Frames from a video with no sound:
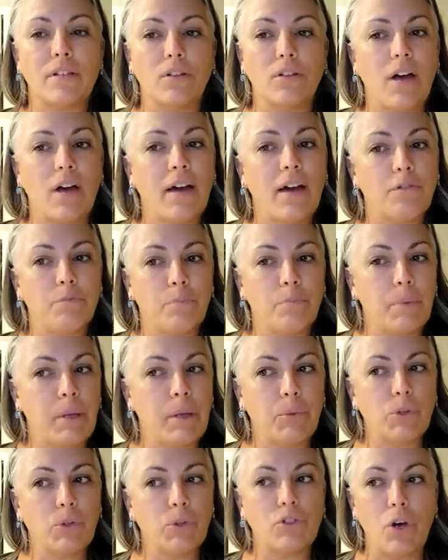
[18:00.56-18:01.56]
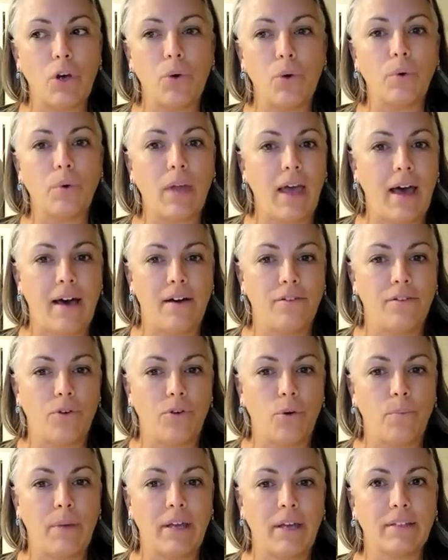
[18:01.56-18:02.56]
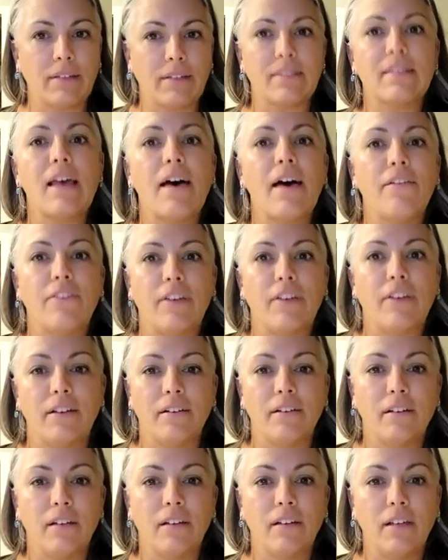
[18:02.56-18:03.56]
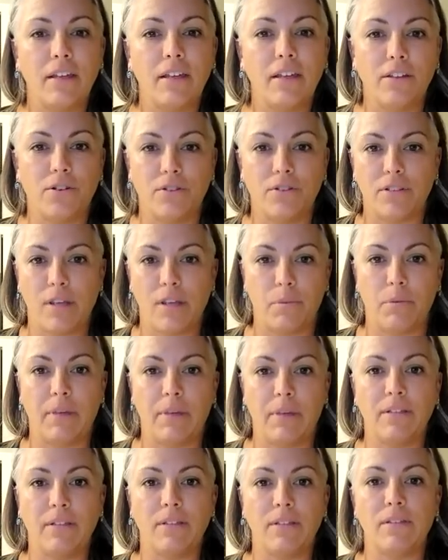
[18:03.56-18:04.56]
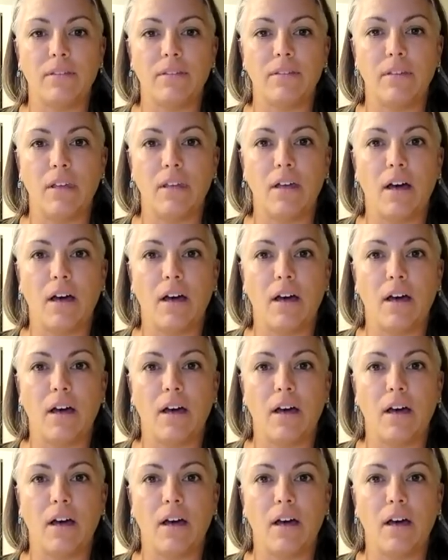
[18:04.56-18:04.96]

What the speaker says: a lot of people don't have omega-7 in their supplements.